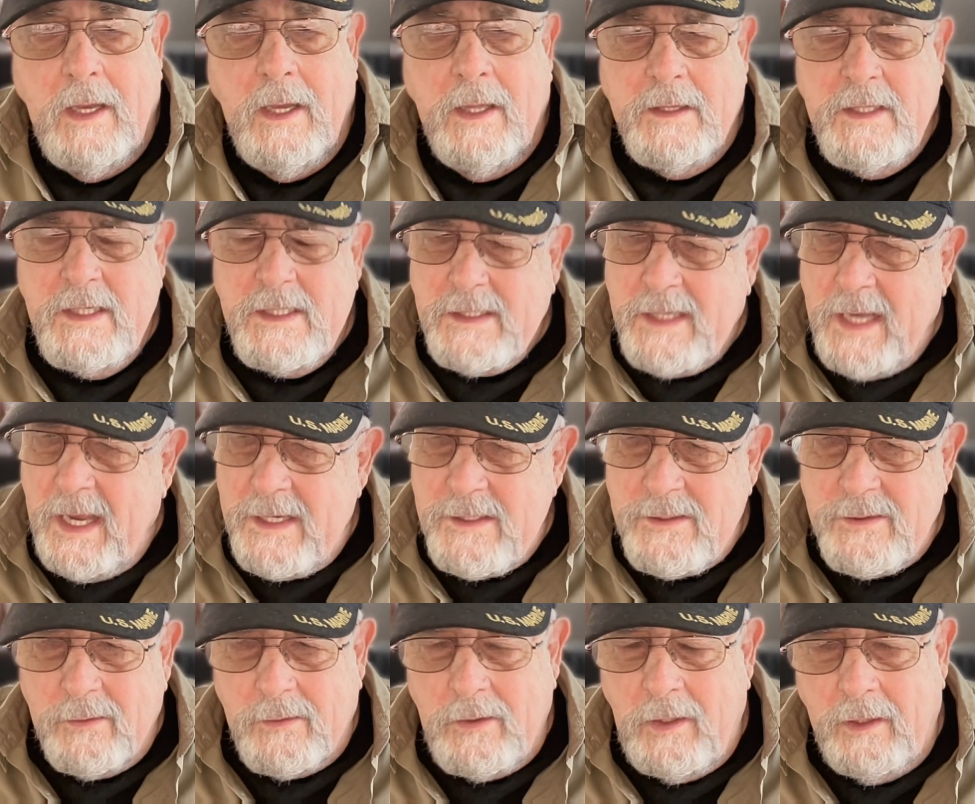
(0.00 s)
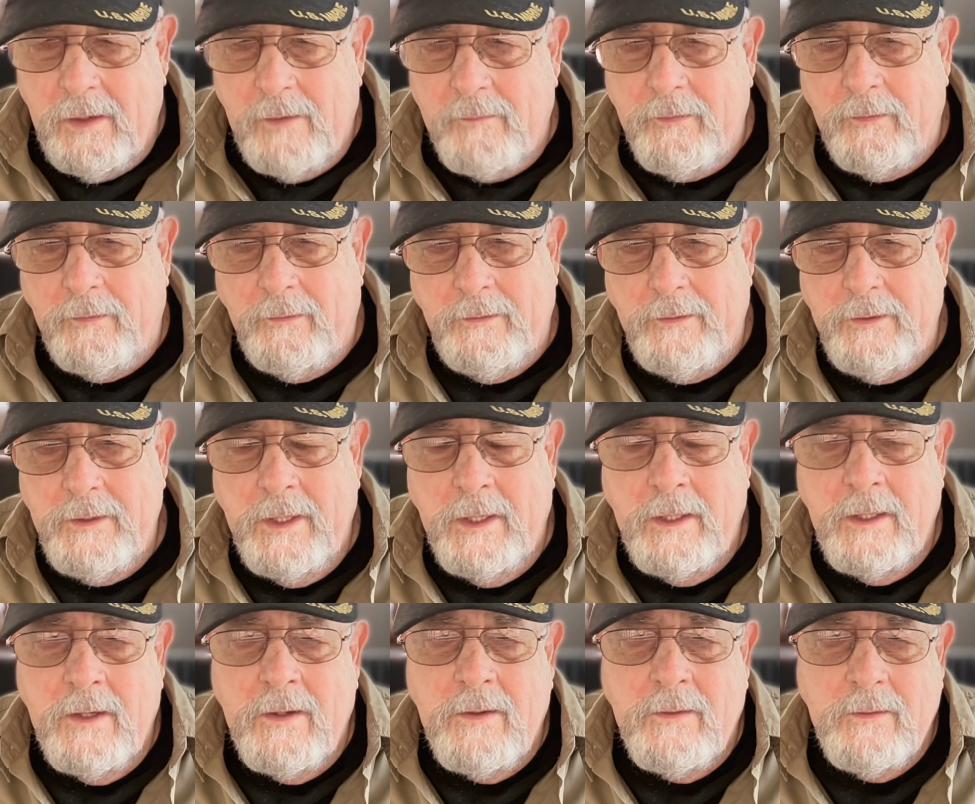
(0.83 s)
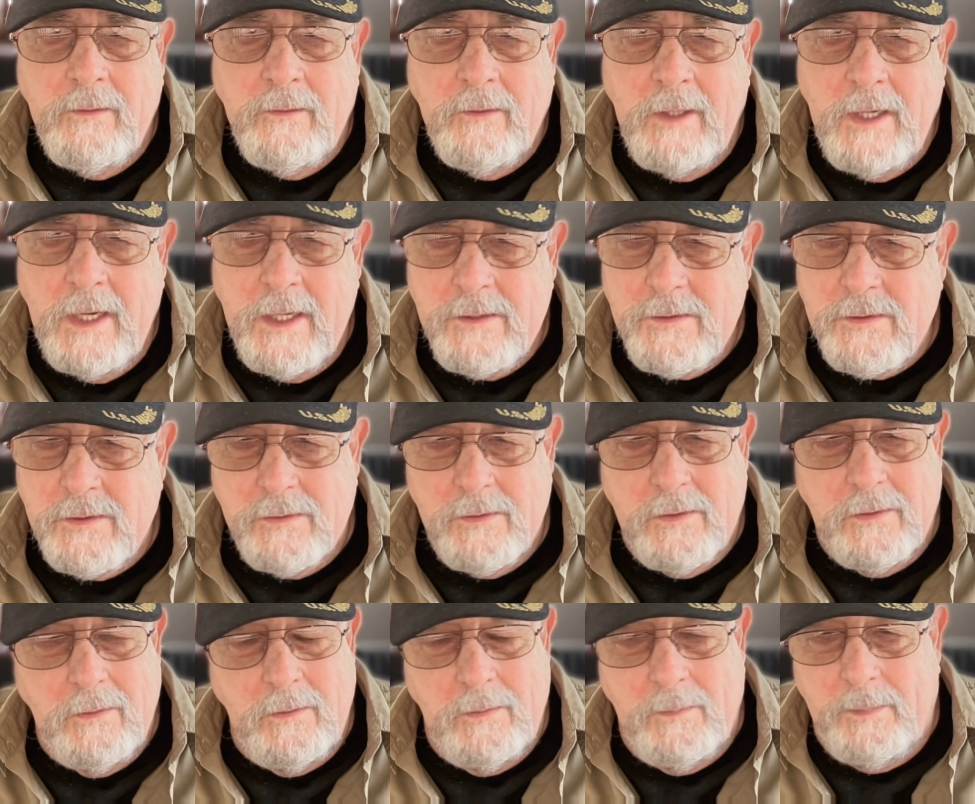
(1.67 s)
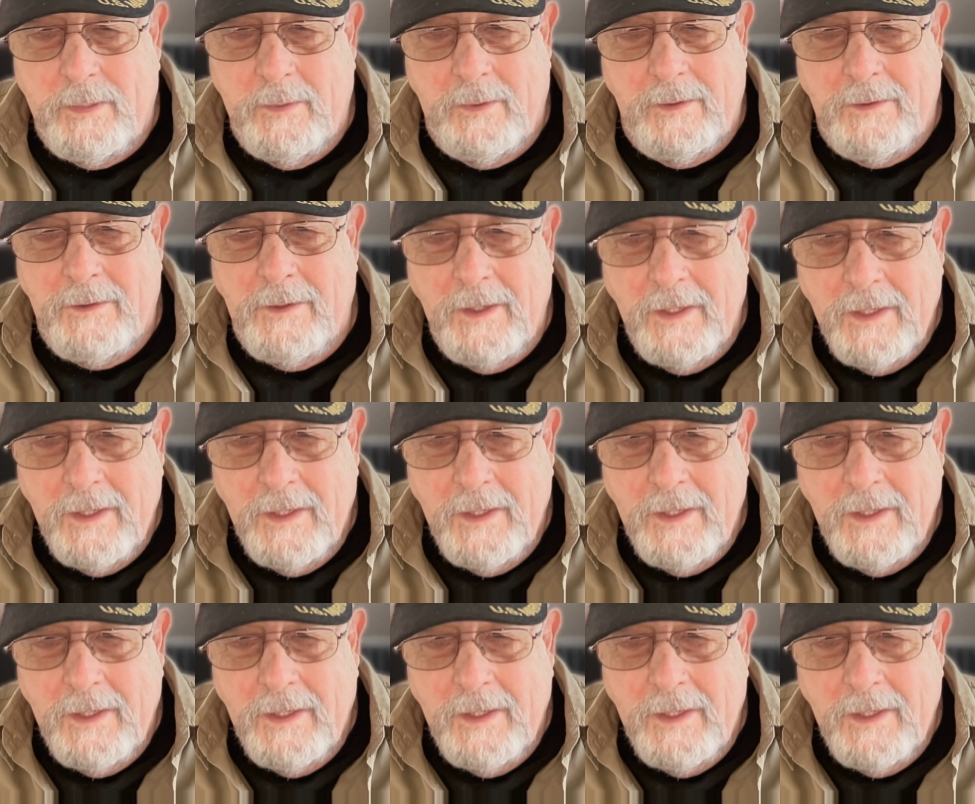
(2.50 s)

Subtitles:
These guys are clever, you know. They're not stupid.